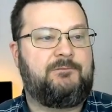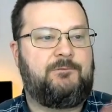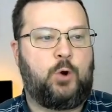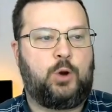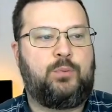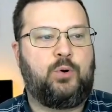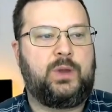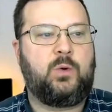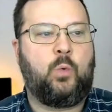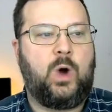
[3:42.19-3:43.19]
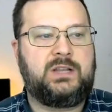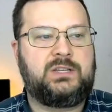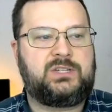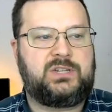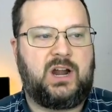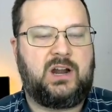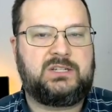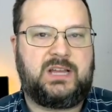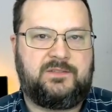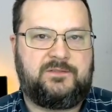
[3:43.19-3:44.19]
4.1
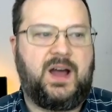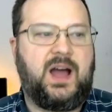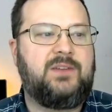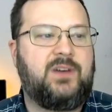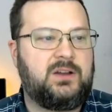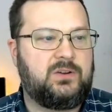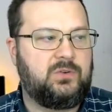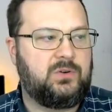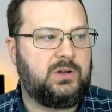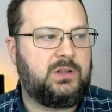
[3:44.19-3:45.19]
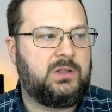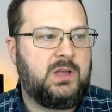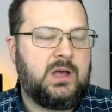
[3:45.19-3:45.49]
stars out of 5 on Google.